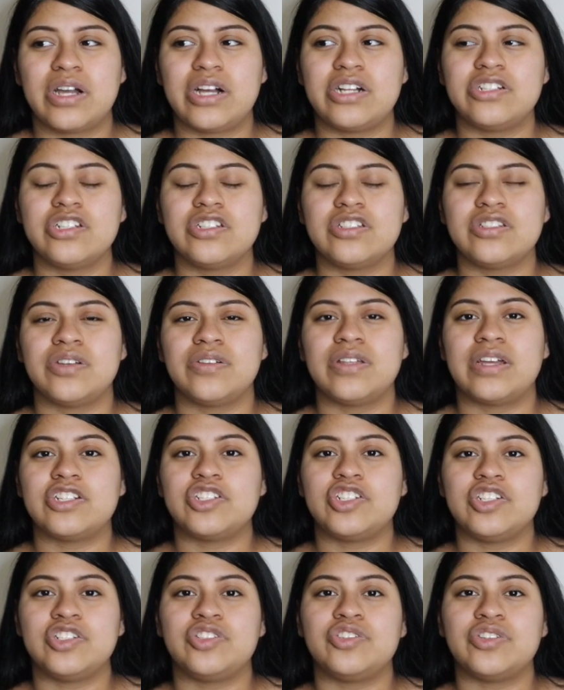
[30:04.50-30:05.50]
I'll just know that
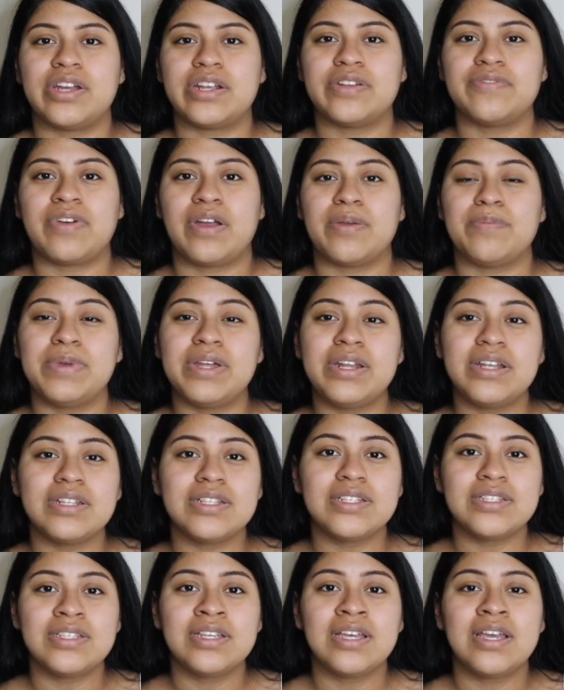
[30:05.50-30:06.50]
she drank 5
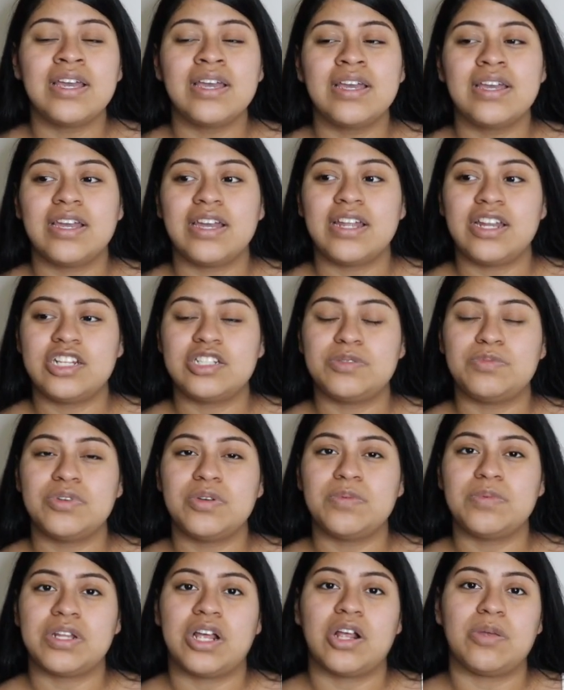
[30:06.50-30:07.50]
minutes in each
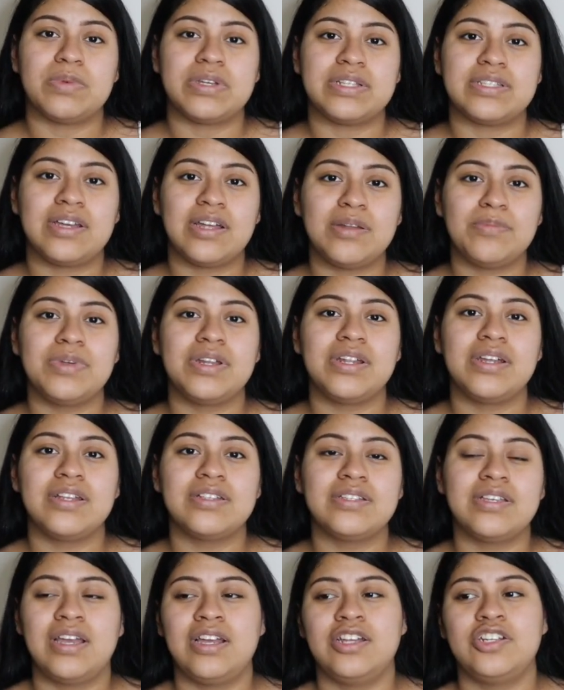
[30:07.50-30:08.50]
boob and that'll be 10
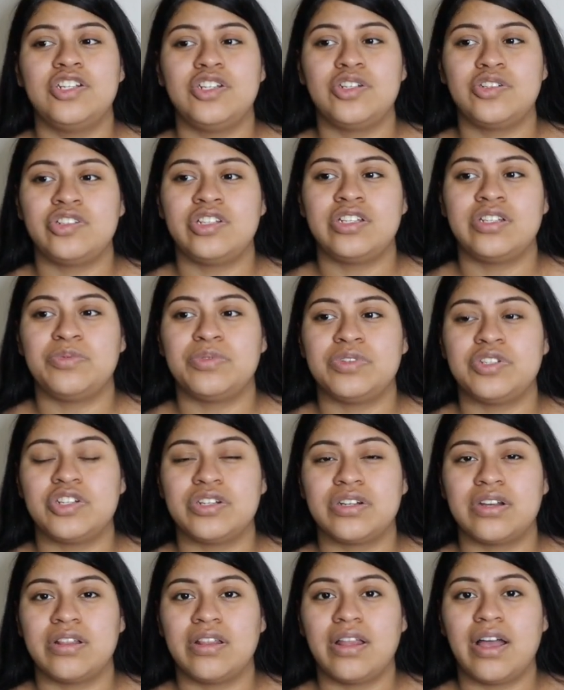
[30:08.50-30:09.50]
minutes. She usually would
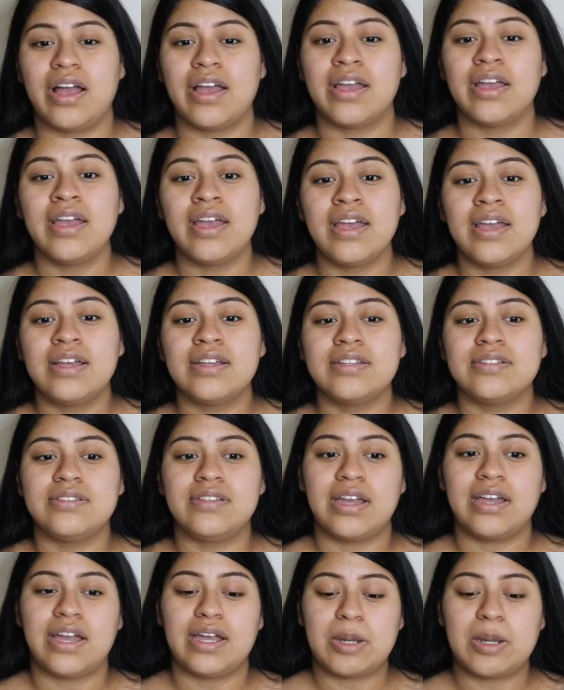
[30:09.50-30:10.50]
drink a lot.
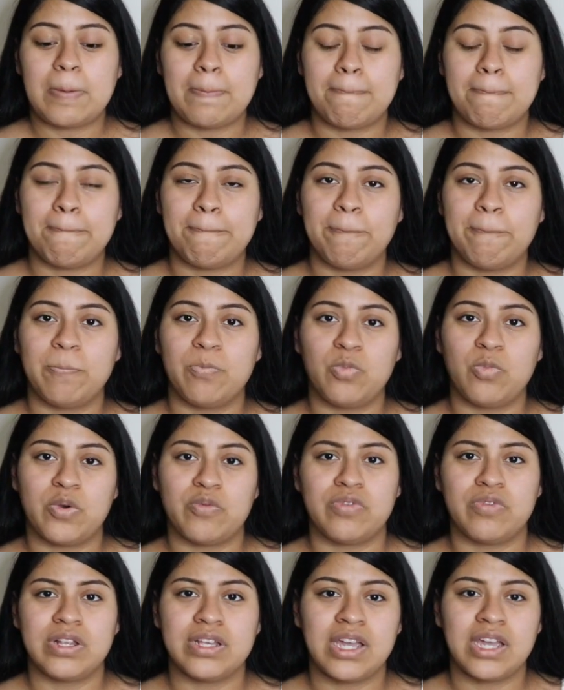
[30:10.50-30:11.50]
Then
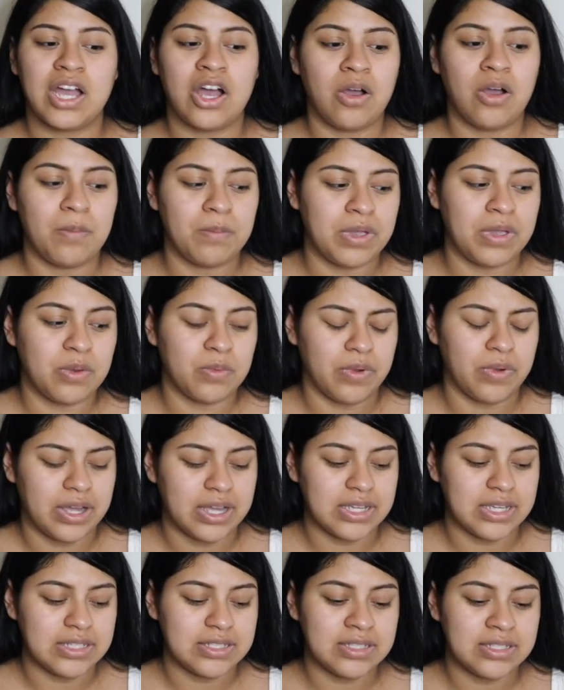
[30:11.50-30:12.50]
what really helped me
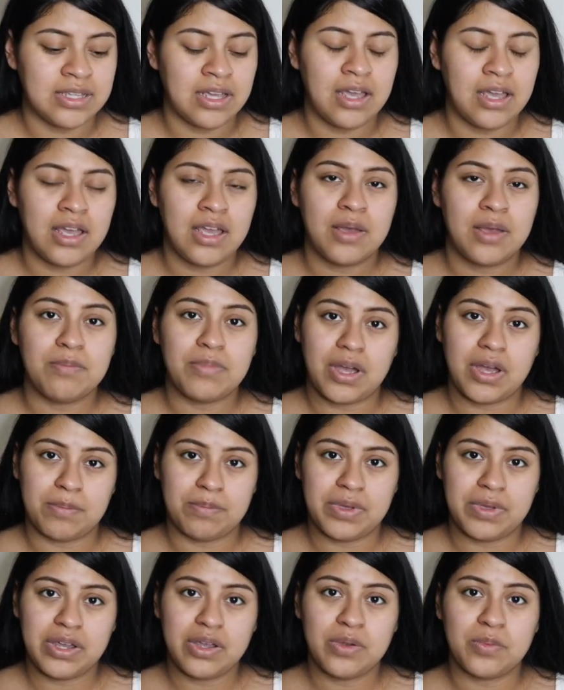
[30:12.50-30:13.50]
was
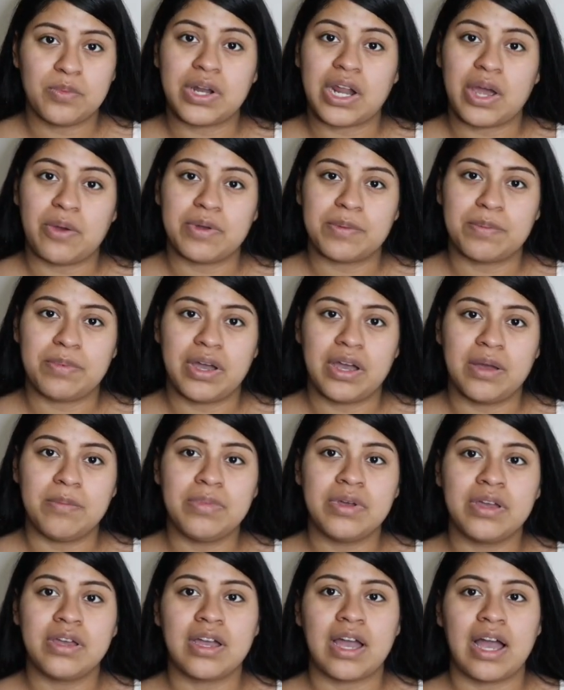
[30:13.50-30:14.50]
pumping. When I would
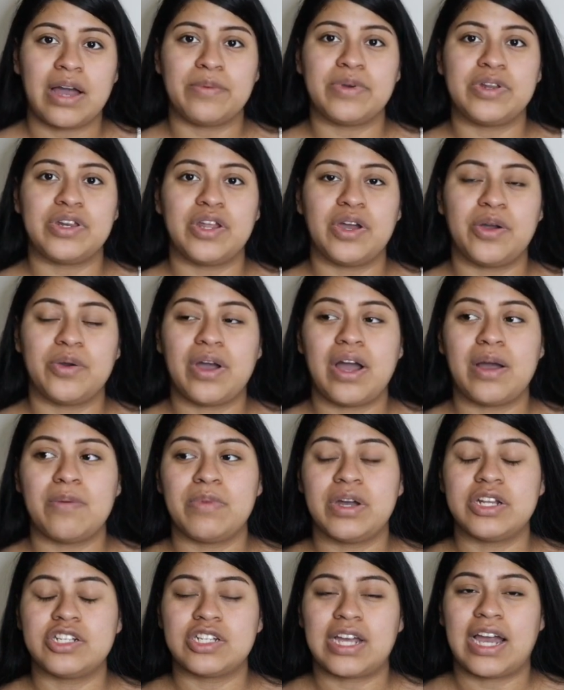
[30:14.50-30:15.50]
pump, I would know how
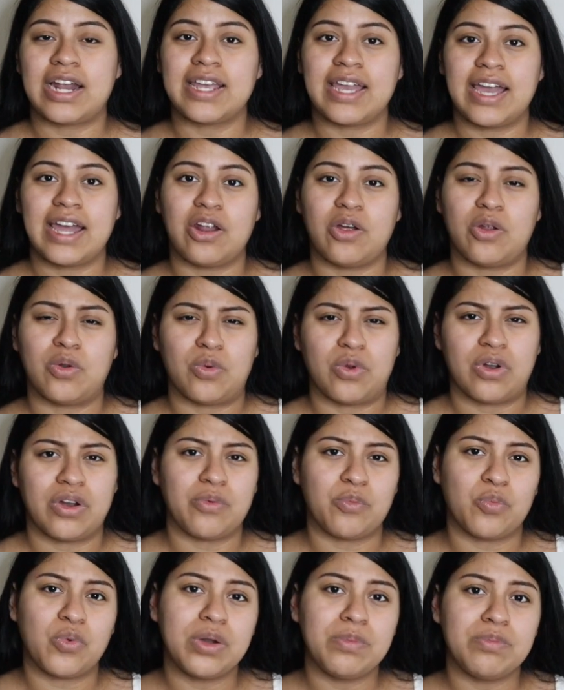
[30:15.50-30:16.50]
much I'd get on
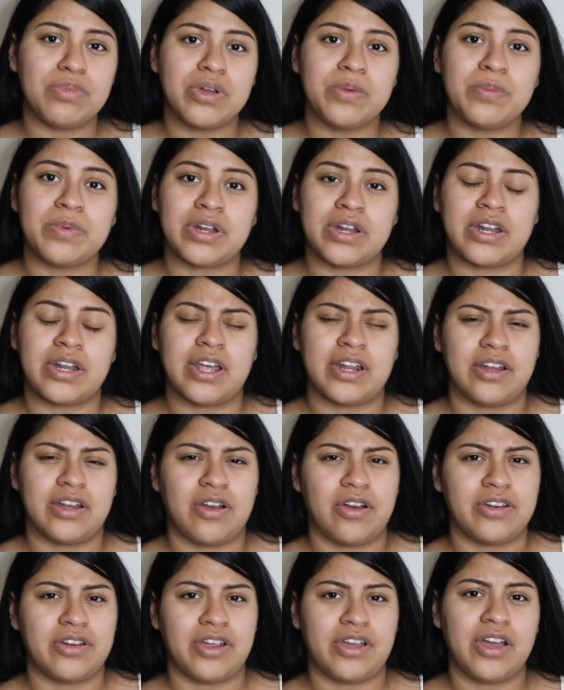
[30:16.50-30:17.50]
one boob and then
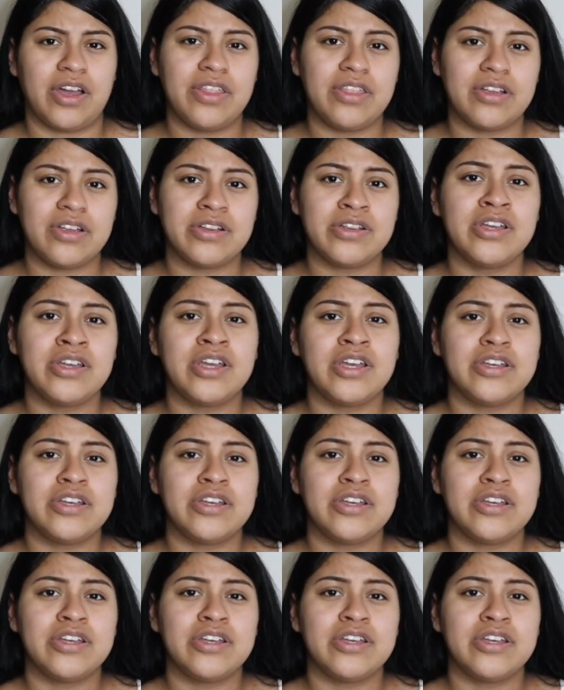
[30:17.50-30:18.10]
on the other.